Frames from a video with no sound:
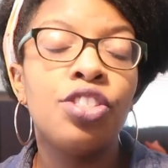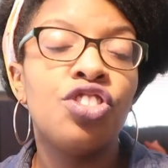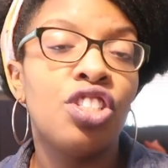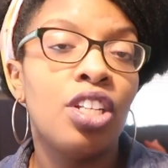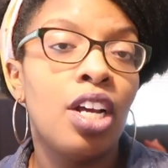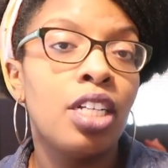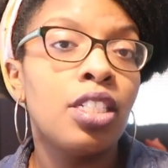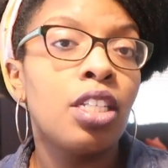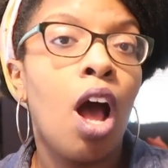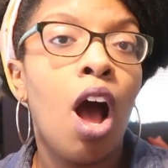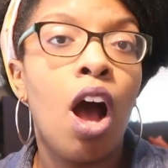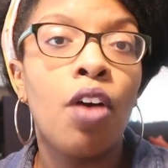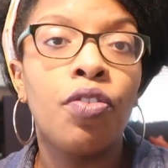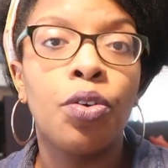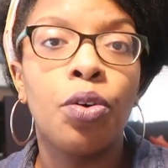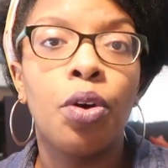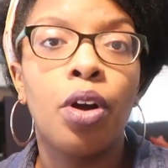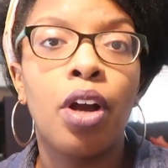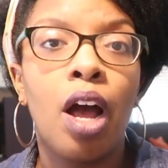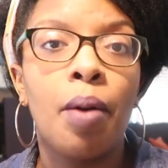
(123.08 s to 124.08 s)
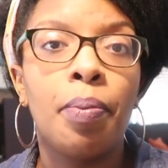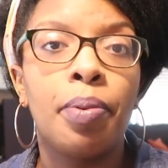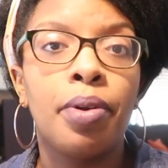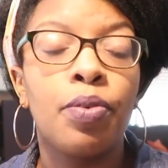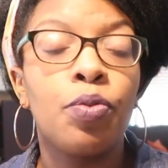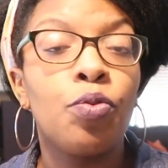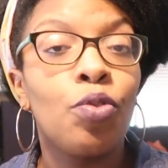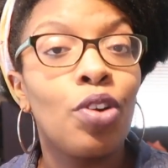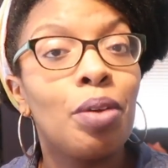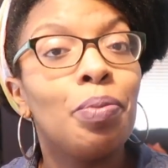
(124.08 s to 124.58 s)
She does offer a couple
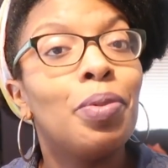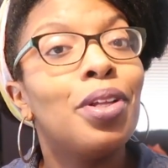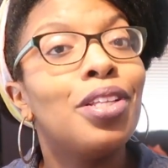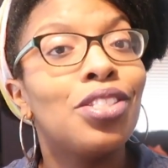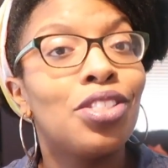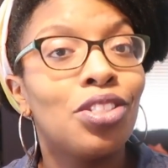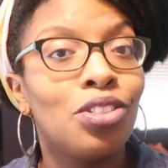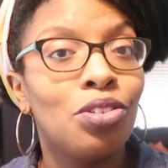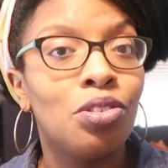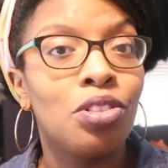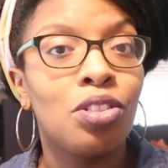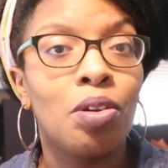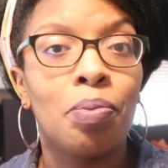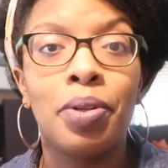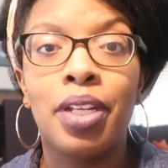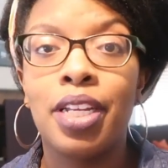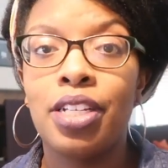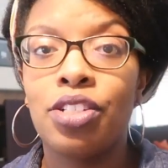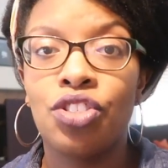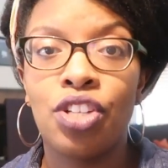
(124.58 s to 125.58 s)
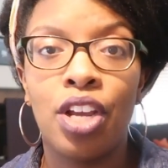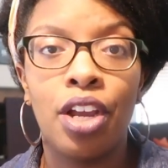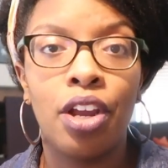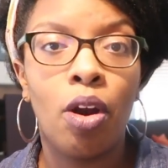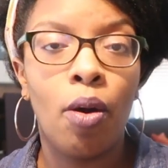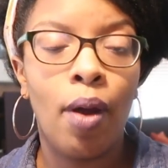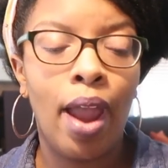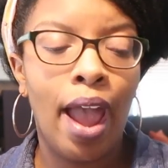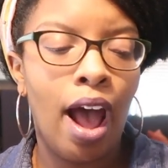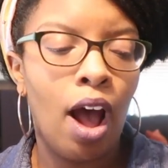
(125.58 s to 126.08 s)
of freebies too, so please check
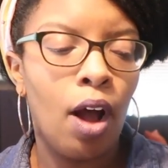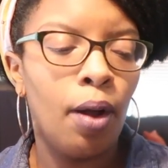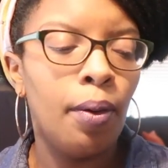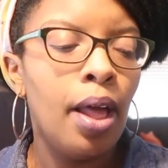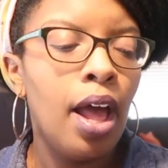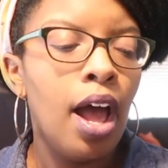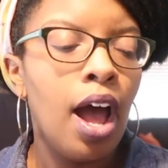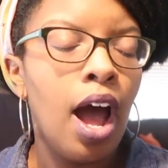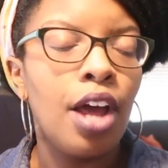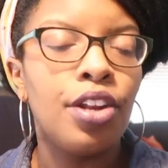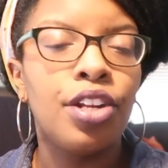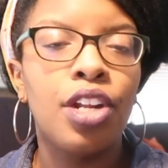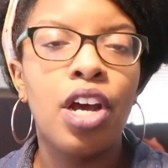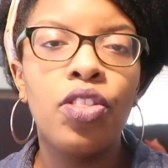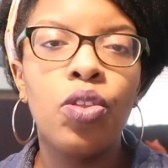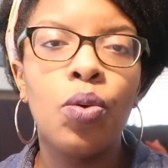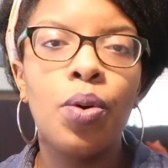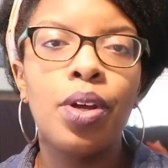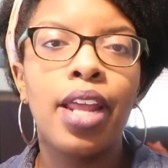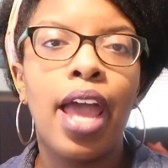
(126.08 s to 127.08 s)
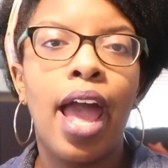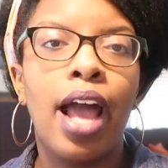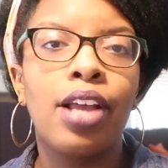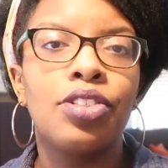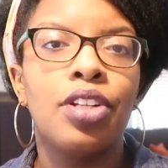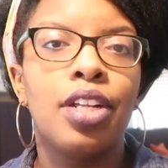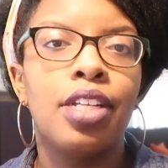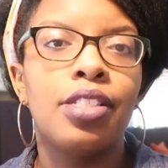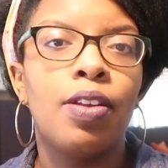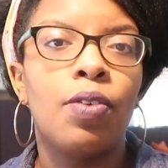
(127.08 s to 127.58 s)
her out. Another one
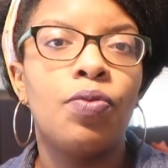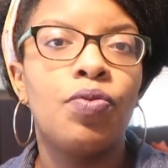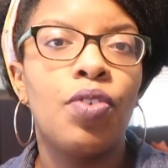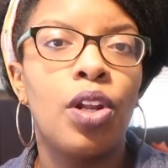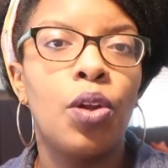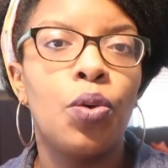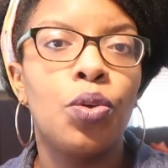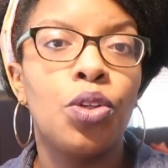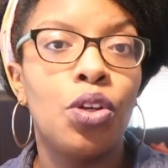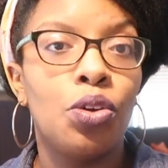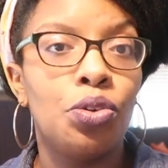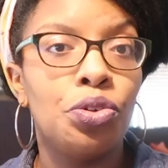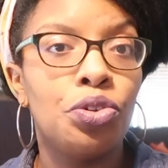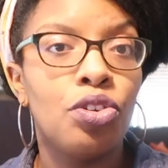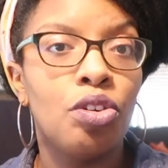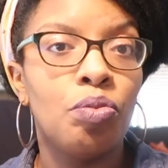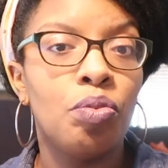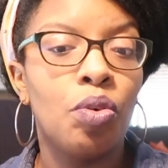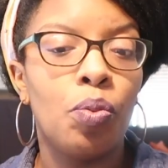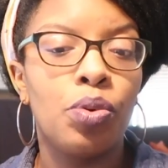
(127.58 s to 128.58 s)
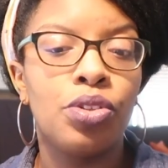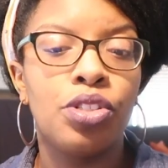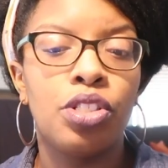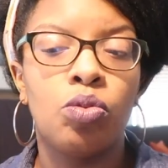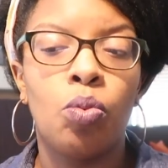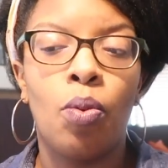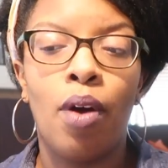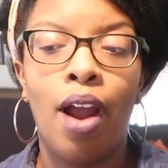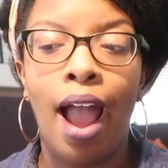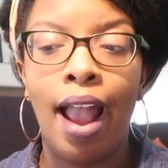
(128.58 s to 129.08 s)
actually is a fellow YouTuber, which
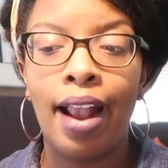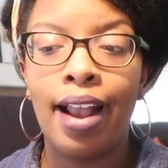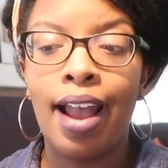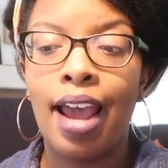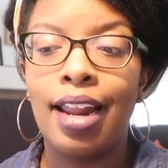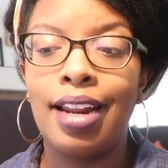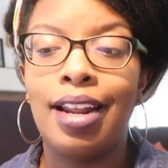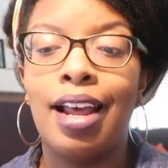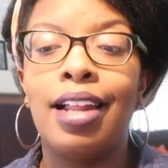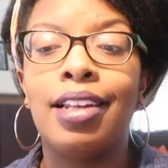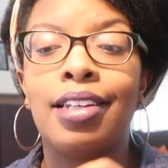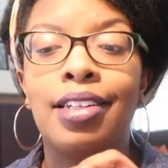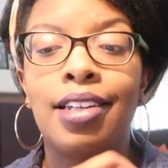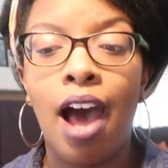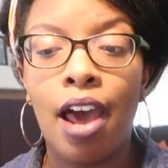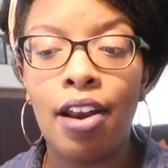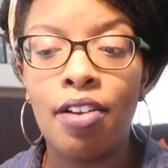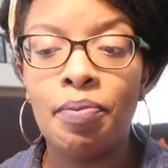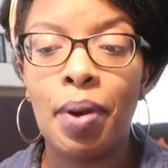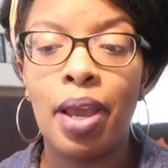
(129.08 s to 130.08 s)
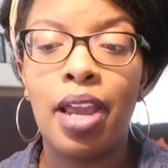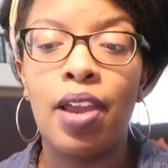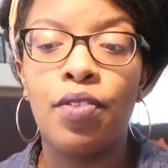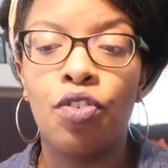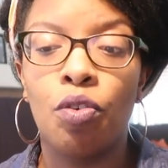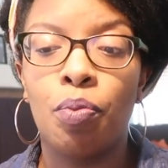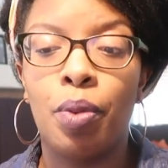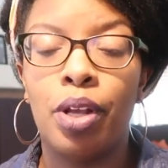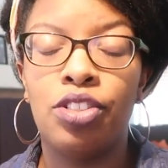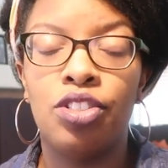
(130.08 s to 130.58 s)
is where I got a lot of my
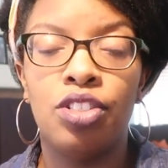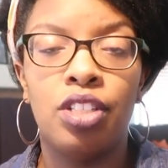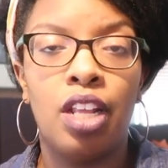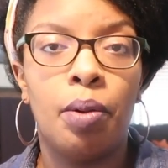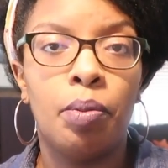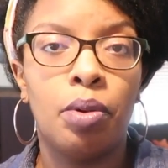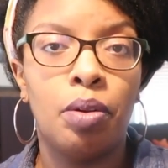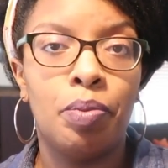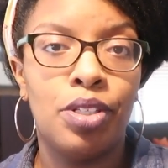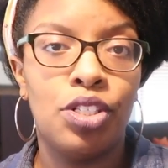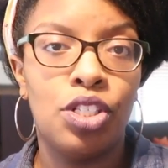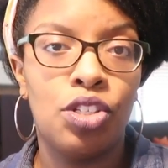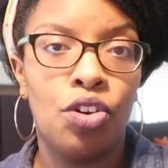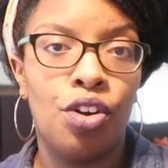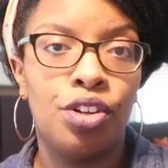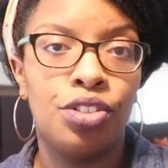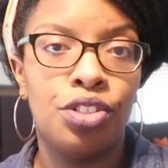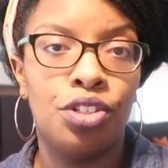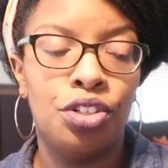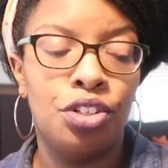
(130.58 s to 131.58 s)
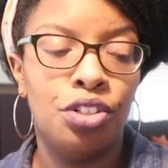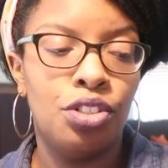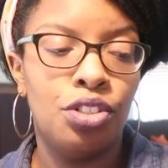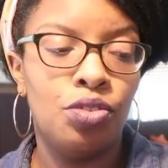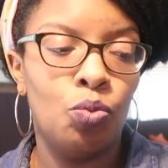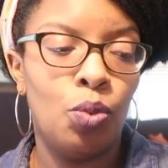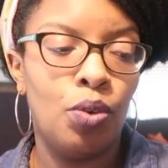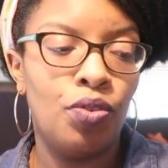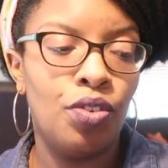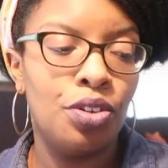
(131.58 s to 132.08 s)
information that I'm going to be sharing
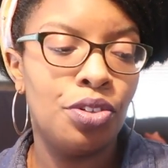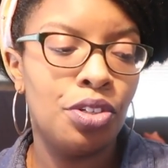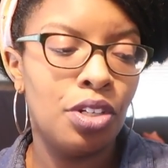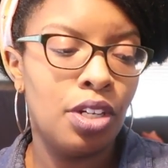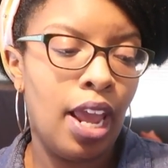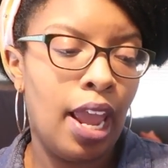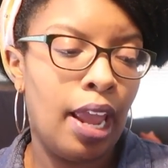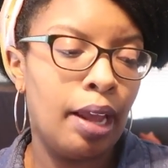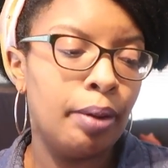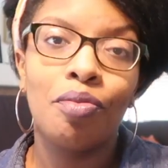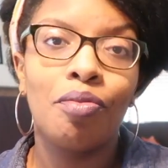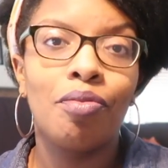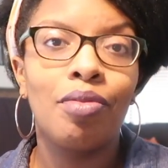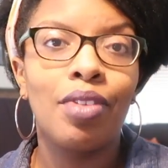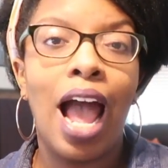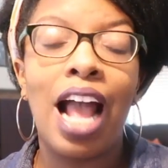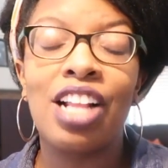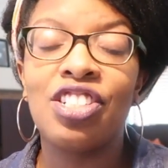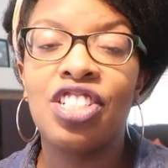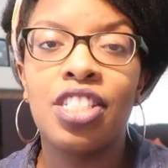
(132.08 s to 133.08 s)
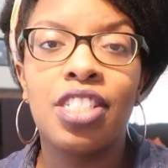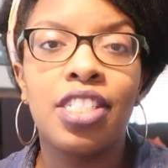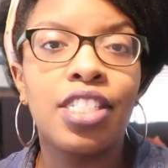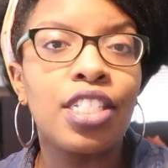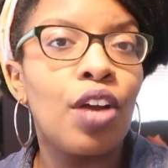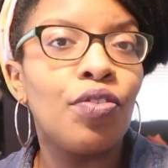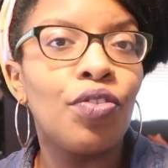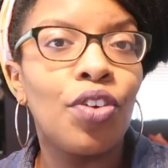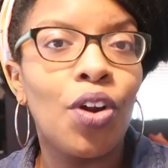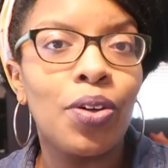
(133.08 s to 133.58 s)
with you today. I just
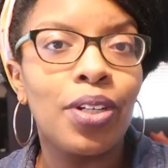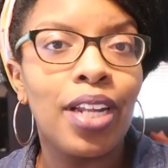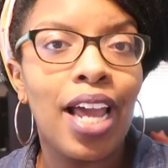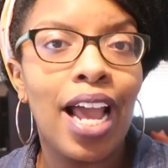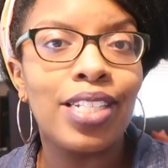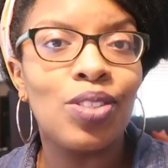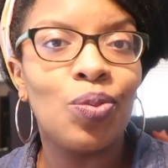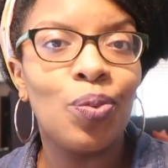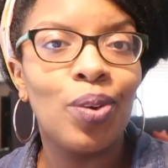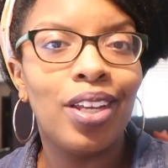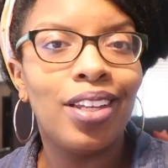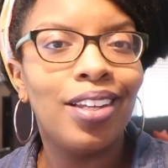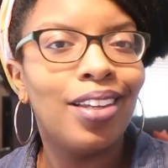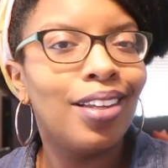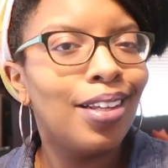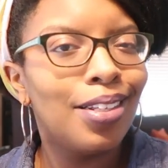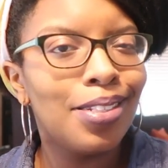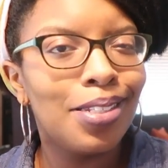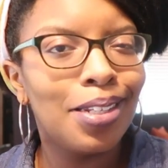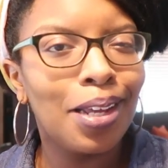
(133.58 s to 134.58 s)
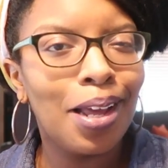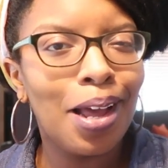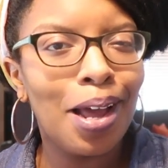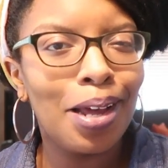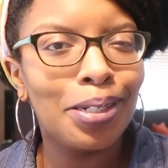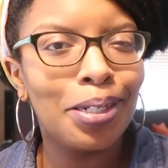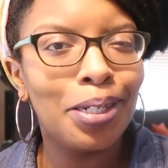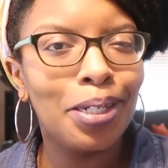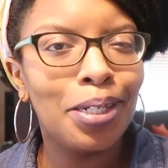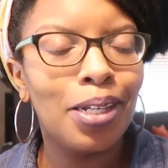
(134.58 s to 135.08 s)
discovered her last week. Isn't
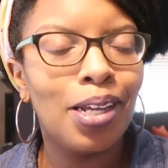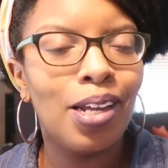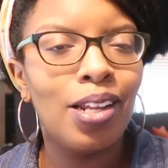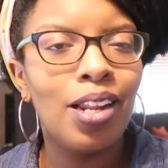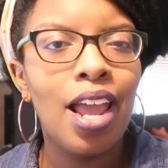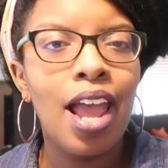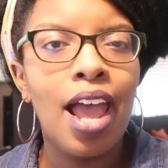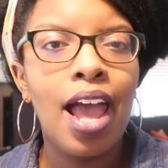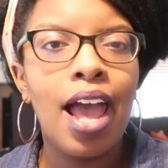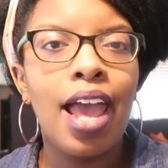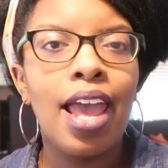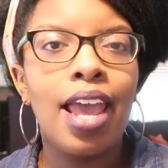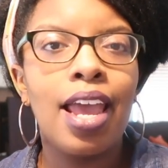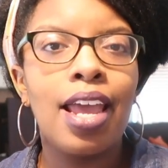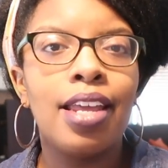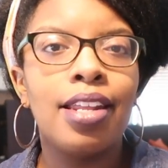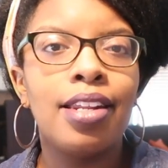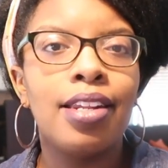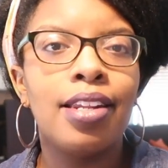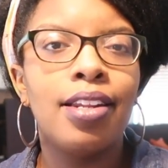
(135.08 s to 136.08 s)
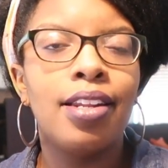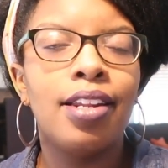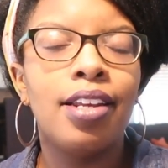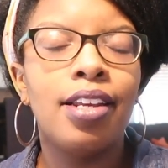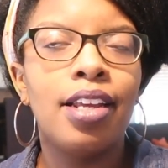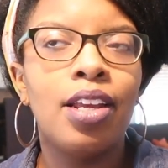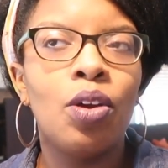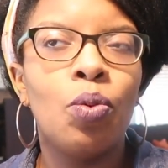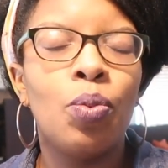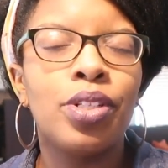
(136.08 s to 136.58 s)
God good? And
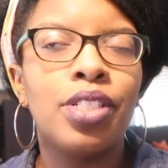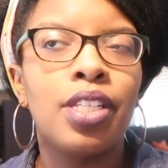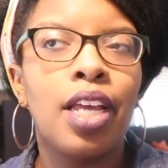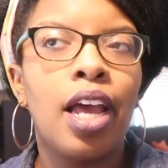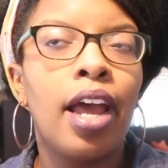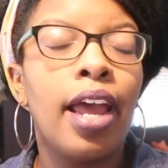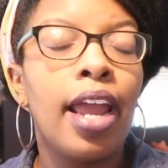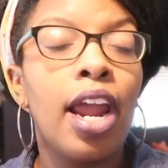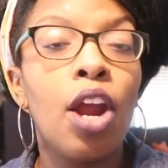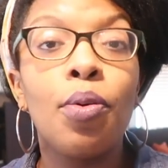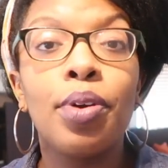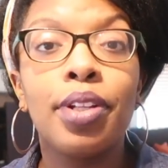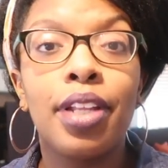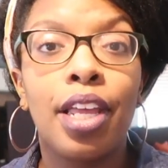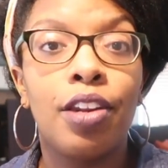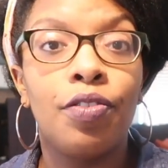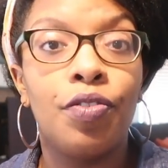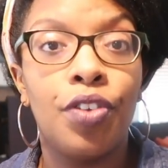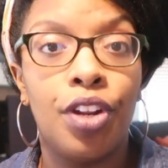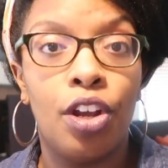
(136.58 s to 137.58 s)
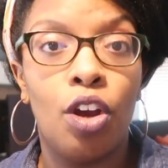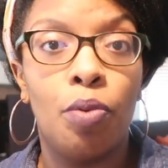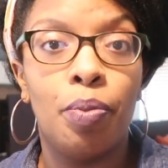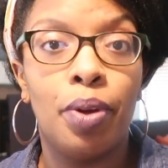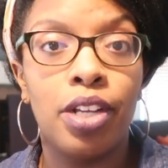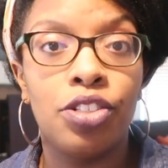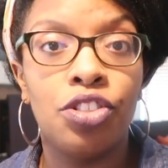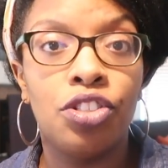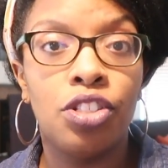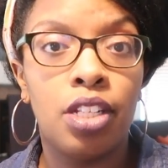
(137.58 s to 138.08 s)
it was a hair related video,
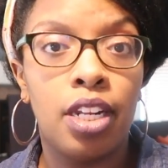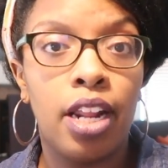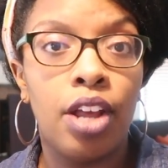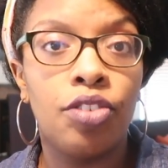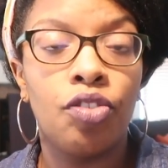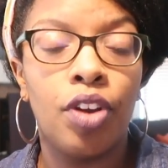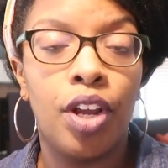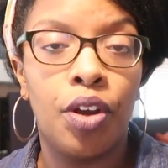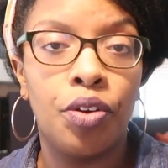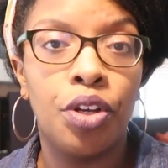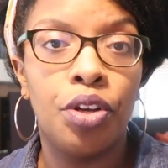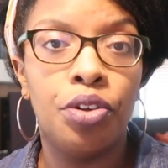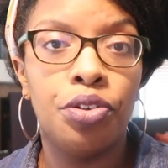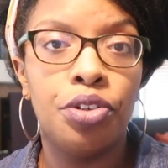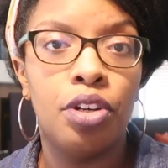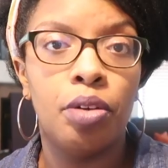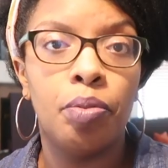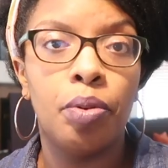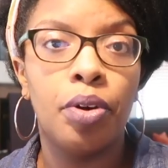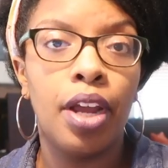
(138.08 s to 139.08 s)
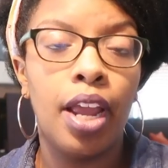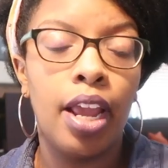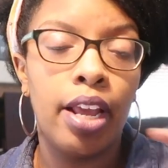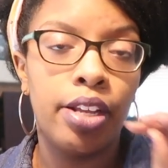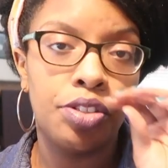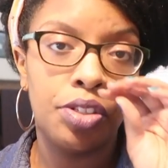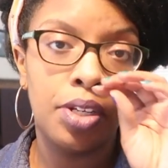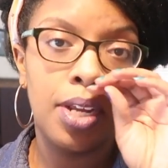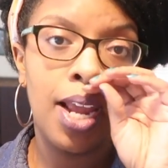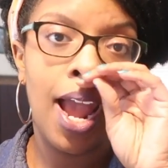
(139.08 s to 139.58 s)
because she's a natural hair YouTuber
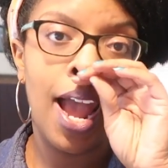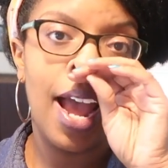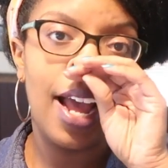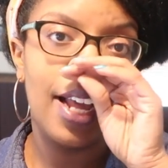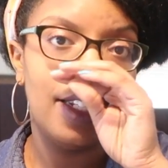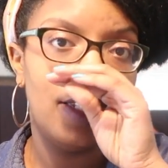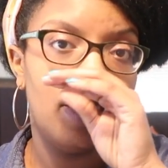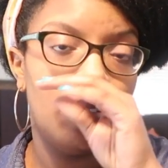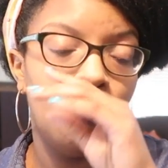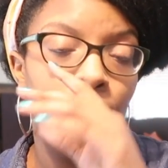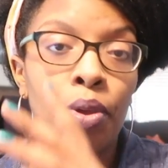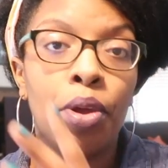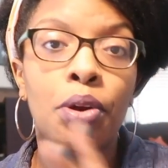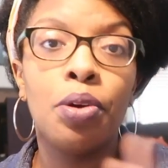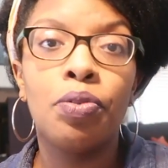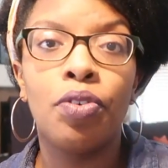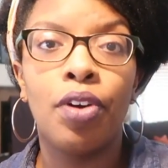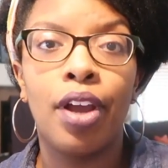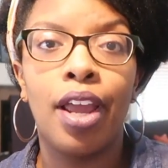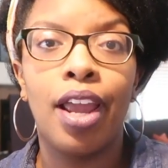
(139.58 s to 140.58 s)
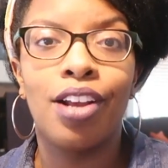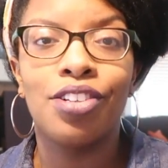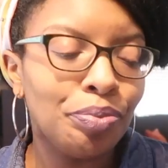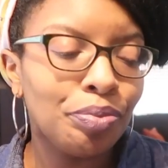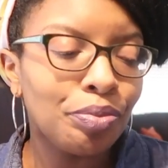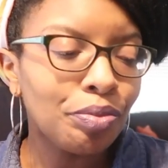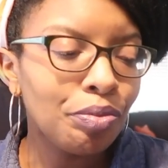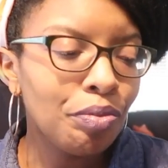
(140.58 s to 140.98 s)
and she has beautiful hair.